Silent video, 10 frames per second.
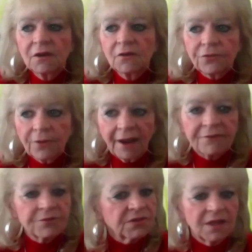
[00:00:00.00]
for
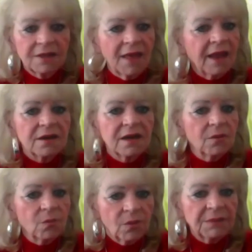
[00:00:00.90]
everything that
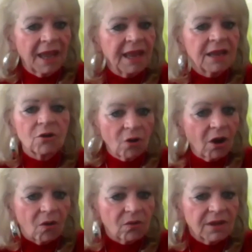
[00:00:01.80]
we make or grow